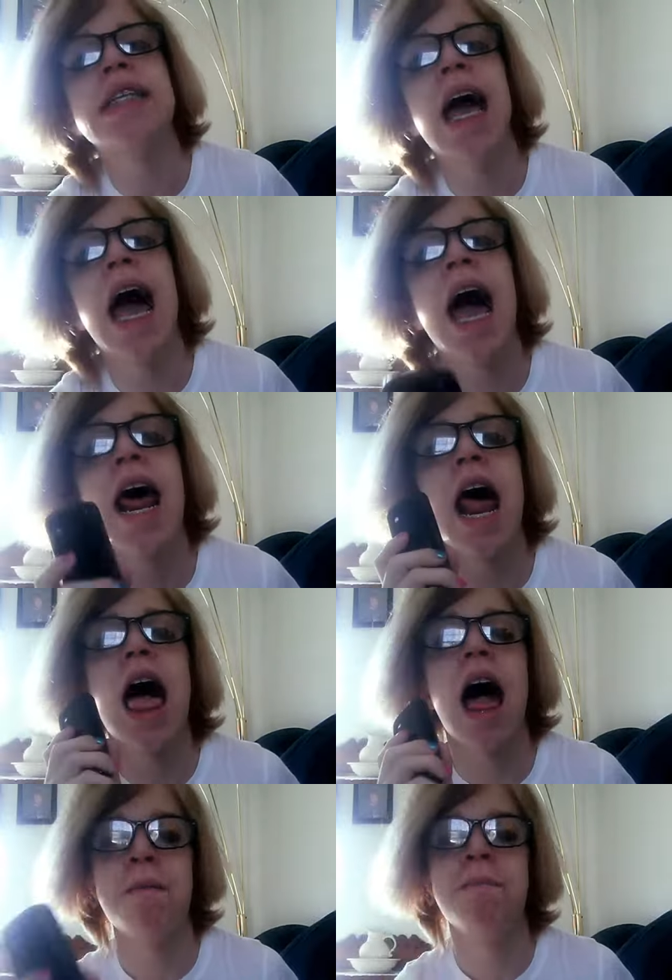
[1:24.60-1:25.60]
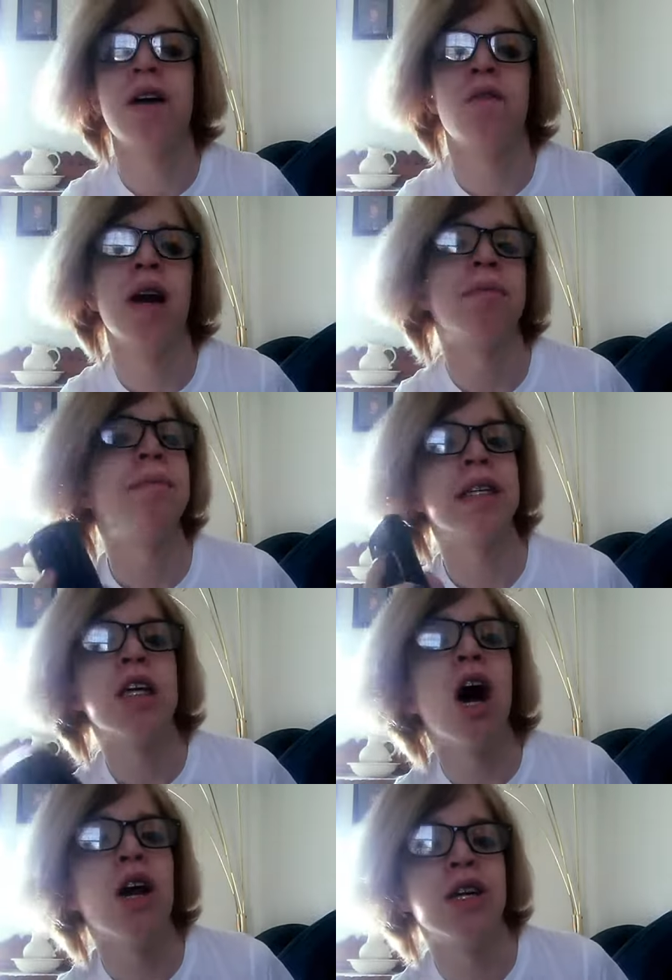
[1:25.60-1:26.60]
had a McRib at
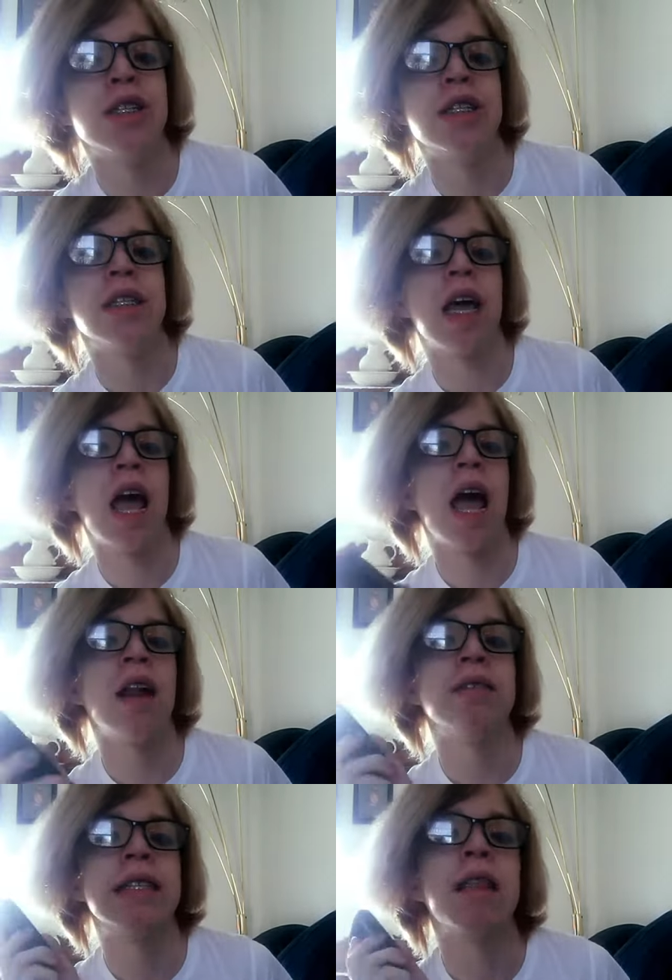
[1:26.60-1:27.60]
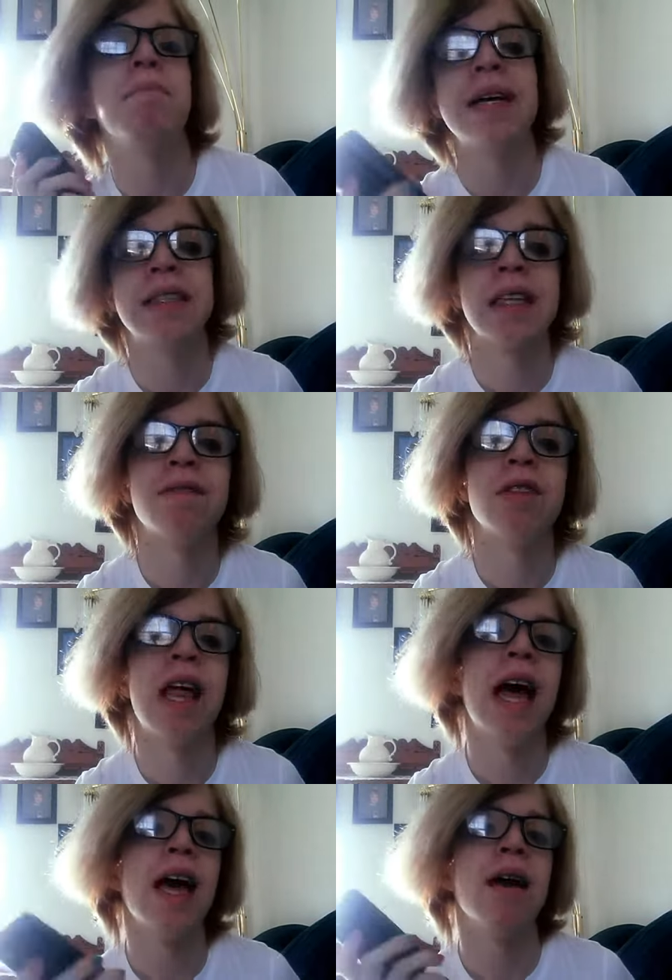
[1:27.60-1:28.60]
McDonald's and it was the best thing of your
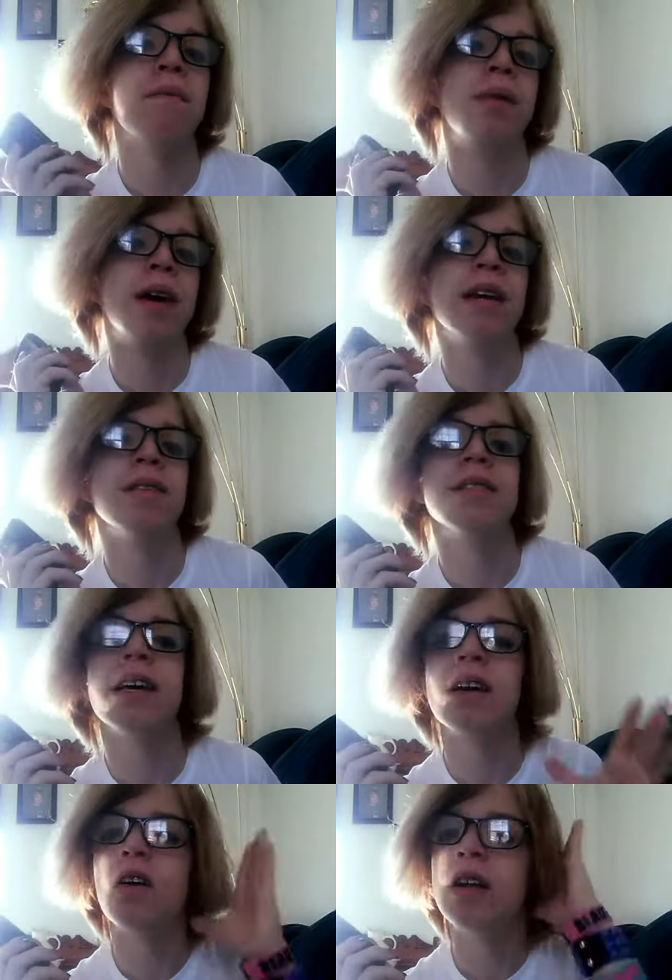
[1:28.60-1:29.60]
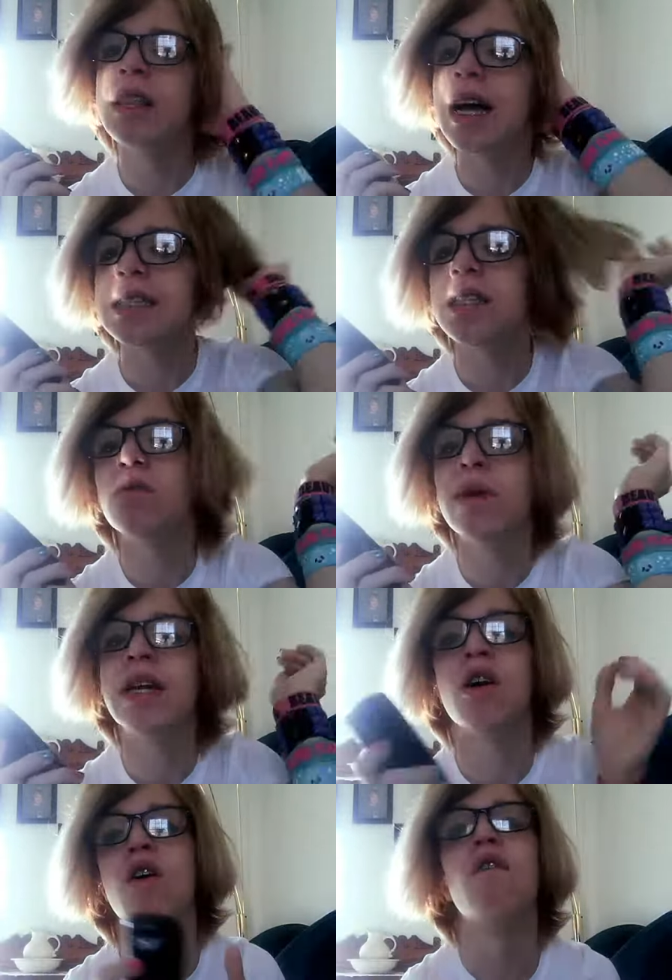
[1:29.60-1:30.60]
life, but it's like only lasted a
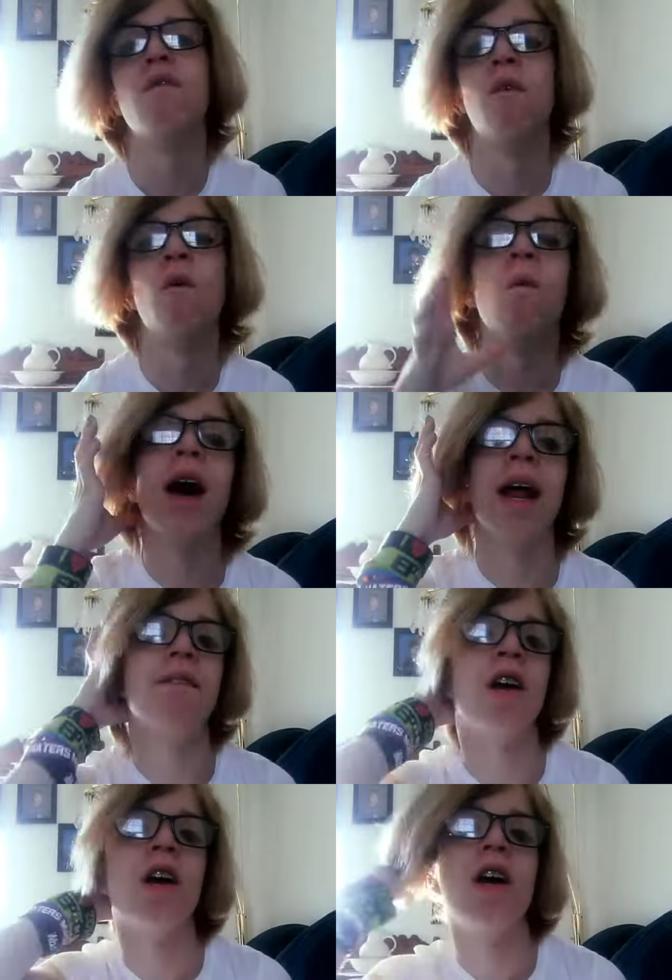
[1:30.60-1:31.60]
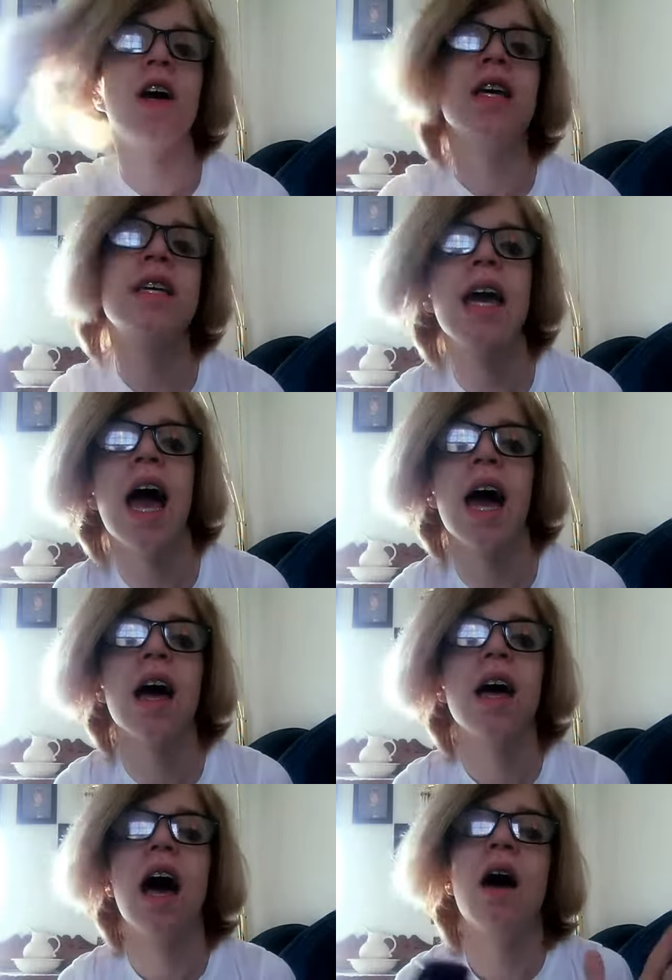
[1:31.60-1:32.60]
week or whatever. Yeah,
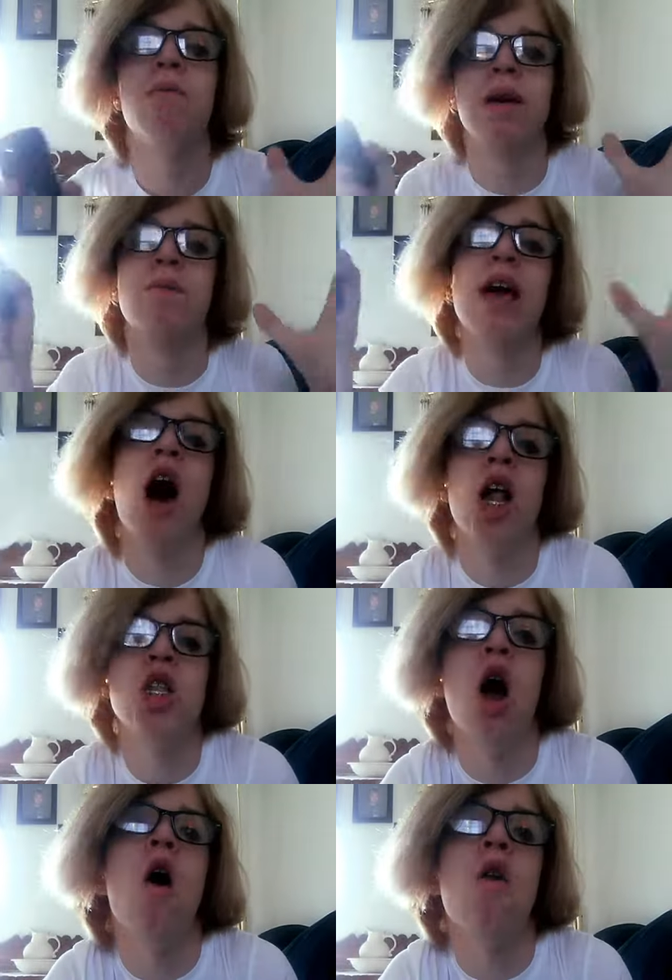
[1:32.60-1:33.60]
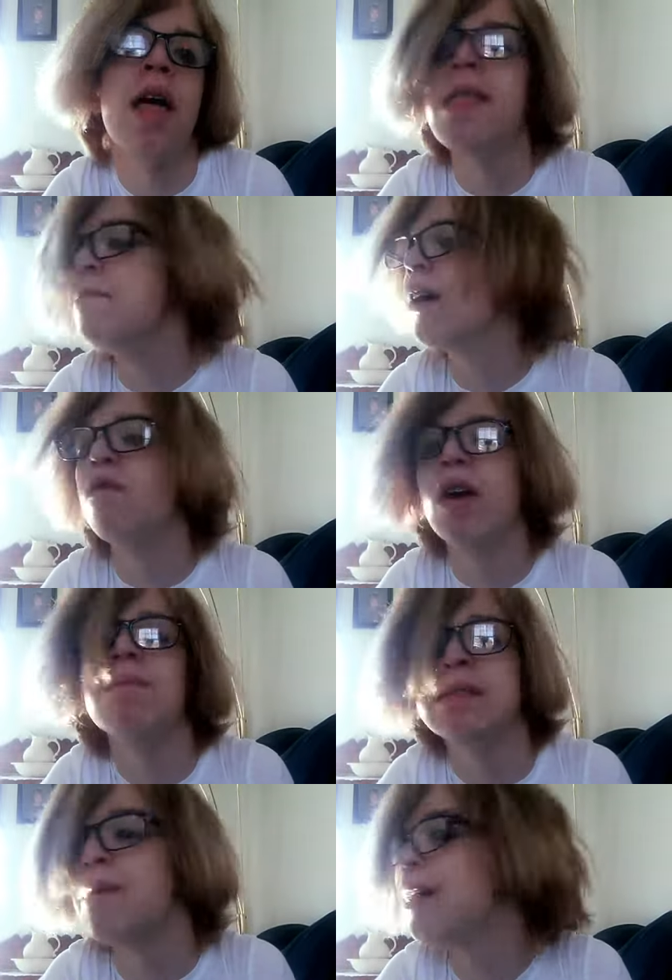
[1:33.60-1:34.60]
uh, we, we all know that the
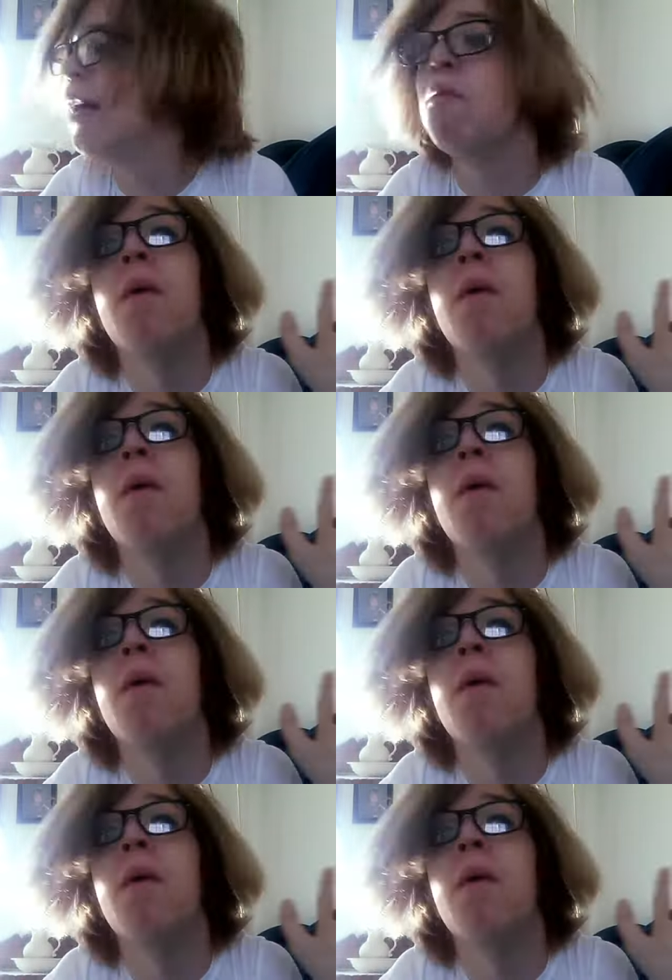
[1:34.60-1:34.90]
McRib is probably like